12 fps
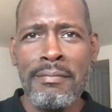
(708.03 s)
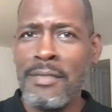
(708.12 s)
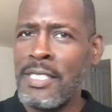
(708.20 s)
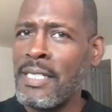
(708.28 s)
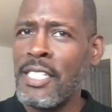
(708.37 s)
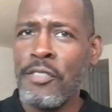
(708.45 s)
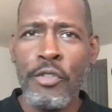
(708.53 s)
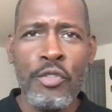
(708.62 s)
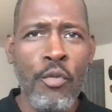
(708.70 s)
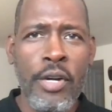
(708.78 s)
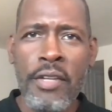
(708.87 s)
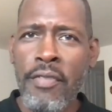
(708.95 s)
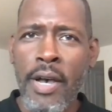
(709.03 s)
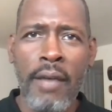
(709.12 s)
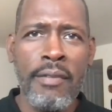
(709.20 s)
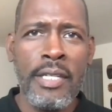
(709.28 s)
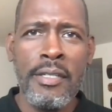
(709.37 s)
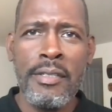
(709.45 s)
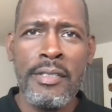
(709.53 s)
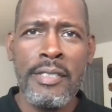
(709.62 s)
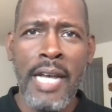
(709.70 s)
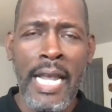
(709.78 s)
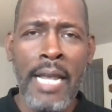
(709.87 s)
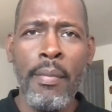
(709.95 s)
Did this for 25 years.
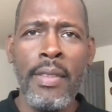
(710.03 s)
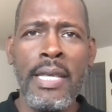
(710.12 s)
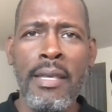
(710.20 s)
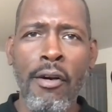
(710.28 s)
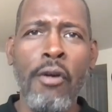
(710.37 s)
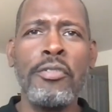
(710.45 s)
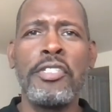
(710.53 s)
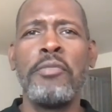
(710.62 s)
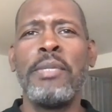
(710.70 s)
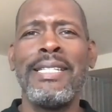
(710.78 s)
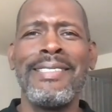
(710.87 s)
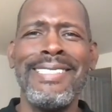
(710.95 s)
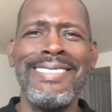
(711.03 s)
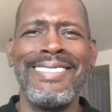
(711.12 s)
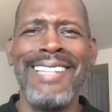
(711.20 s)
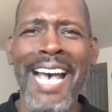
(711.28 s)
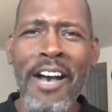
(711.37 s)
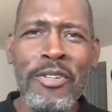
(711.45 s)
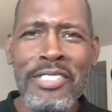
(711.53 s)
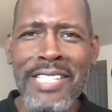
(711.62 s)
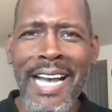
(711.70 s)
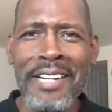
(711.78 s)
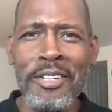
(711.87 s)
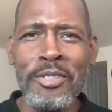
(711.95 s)
I am the ultimate
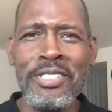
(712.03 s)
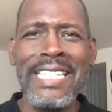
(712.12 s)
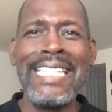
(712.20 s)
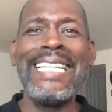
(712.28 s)
outsider's